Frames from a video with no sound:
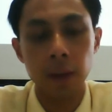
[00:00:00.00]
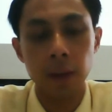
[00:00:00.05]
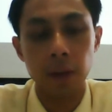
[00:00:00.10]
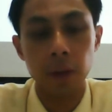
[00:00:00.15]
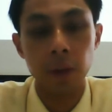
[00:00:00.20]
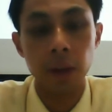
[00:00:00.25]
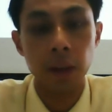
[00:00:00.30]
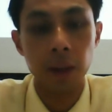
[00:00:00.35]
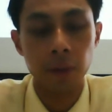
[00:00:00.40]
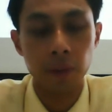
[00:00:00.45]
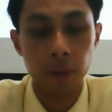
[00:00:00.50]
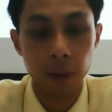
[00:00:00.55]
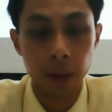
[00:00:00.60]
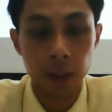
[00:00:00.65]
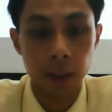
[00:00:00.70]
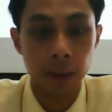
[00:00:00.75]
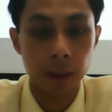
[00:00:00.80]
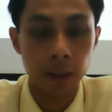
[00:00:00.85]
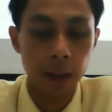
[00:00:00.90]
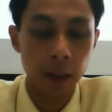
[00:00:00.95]
Only if you
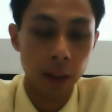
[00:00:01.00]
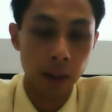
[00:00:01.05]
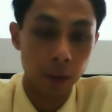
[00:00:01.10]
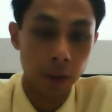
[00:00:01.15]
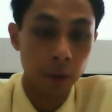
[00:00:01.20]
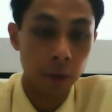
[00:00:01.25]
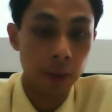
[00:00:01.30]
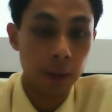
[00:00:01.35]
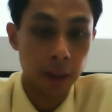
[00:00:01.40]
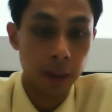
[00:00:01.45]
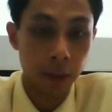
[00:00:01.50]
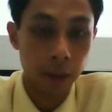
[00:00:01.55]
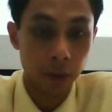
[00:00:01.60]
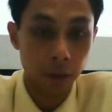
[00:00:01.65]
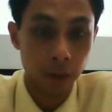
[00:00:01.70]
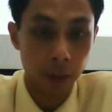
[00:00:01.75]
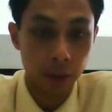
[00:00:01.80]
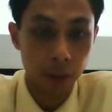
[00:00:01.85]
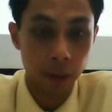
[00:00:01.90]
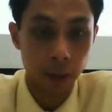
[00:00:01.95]
need, go see a
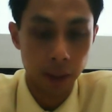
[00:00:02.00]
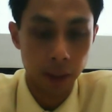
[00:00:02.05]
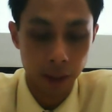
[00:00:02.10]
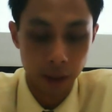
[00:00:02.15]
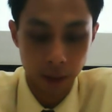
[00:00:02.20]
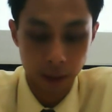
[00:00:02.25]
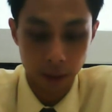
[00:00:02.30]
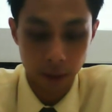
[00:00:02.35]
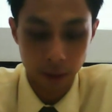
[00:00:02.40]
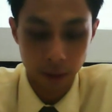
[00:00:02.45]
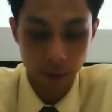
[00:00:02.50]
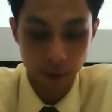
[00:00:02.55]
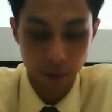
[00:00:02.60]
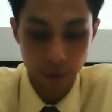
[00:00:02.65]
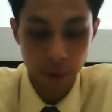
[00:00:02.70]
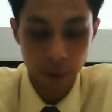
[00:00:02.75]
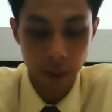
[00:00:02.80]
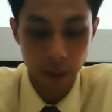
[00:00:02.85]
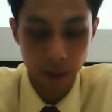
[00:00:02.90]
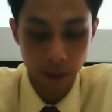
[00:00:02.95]
doctor and you
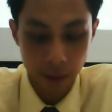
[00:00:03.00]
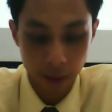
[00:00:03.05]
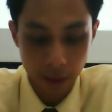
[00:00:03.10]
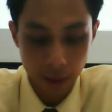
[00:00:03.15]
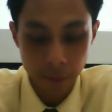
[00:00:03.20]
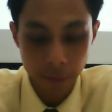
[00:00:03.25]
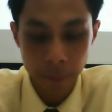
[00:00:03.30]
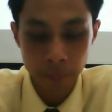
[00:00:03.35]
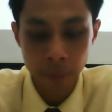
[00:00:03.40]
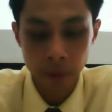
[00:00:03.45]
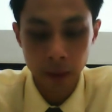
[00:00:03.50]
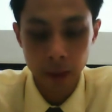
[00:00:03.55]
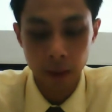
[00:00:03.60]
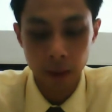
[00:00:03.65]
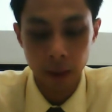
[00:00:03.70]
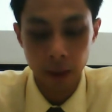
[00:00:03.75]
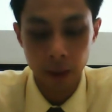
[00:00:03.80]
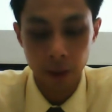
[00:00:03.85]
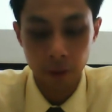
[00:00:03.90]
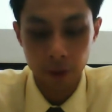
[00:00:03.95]
get it done.
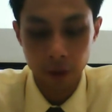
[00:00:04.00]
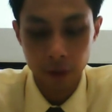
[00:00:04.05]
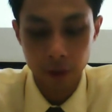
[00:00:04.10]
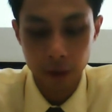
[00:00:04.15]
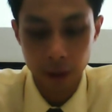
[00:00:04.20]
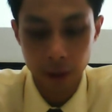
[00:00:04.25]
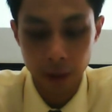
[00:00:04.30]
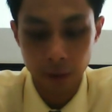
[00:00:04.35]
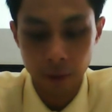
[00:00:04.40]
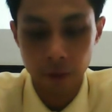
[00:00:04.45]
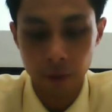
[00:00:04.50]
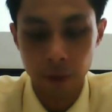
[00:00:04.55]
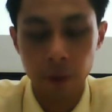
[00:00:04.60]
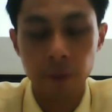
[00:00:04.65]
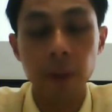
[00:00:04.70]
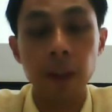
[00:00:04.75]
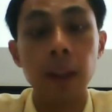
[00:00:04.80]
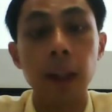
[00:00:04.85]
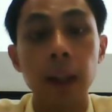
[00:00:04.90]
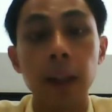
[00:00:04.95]
And of course, if you have
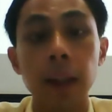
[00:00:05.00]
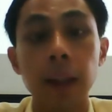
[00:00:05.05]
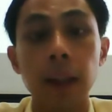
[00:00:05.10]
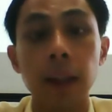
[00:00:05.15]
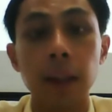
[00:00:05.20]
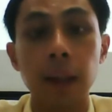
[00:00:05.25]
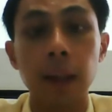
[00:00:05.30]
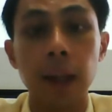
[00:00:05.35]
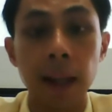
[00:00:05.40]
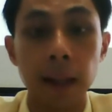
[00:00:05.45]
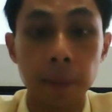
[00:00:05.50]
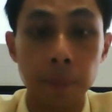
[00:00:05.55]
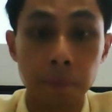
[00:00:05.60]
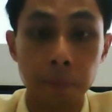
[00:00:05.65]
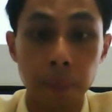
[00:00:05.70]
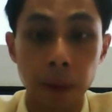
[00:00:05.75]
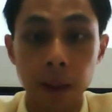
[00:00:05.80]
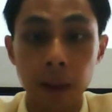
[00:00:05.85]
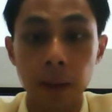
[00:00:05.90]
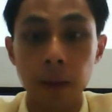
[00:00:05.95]
detected that
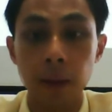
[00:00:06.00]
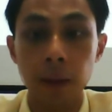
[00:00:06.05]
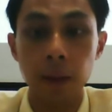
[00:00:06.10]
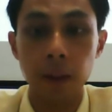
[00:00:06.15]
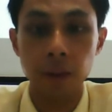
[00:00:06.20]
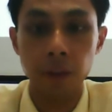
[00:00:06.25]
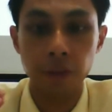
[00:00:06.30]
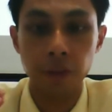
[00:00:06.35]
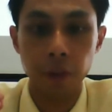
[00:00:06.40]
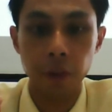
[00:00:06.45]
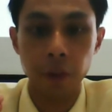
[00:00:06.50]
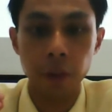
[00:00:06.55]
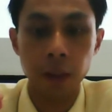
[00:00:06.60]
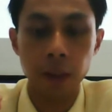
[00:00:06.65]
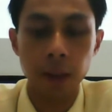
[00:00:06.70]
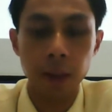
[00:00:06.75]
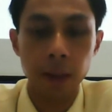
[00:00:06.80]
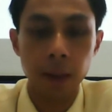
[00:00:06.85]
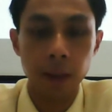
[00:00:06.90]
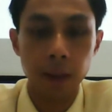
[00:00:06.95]
particular food
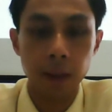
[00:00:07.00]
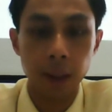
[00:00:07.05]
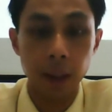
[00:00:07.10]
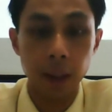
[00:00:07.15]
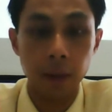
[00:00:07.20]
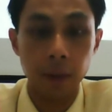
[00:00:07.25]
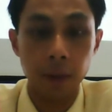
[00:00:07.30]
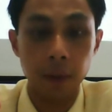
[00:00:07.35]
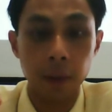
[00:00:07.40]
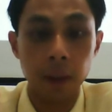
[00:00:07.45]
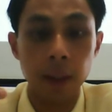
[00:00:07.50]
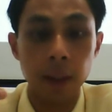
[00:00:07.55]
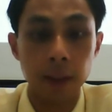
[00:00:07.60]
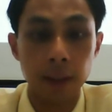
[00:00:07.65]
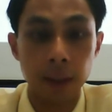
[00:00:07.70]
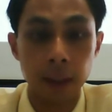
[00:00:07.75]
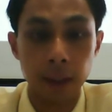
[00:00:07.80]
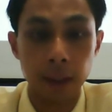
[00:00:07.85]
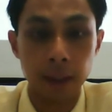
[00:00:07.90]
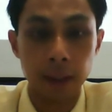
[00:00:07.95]
that triggers
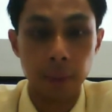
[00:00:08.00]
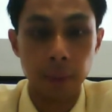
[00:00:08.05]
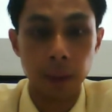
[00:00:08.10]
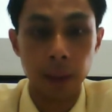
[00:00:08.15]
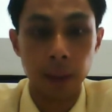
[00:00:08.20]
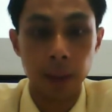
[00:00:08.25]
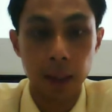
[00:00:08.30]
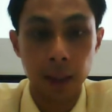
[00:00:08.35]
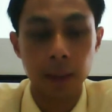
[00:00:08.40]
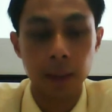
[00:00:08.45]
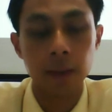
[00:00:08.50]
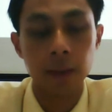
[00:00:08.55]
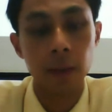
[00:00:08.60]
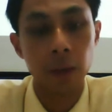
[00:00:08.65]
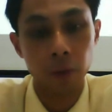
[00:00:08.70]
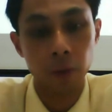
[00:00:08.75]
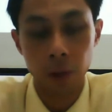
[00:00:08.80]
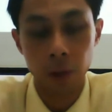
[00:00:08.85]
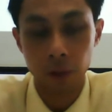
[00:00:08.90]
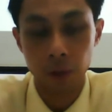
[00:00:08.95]
the eczema, yes, you
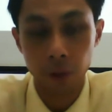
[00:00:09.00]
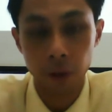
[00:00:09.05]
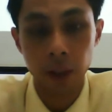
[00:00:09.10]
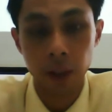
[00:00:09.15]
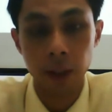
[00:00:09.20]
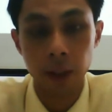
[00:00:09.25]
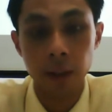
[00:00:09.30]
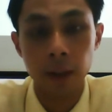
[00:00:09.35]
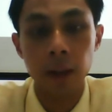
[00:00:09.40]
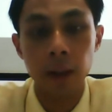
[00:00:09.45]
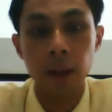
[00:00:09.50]
have to avoid it.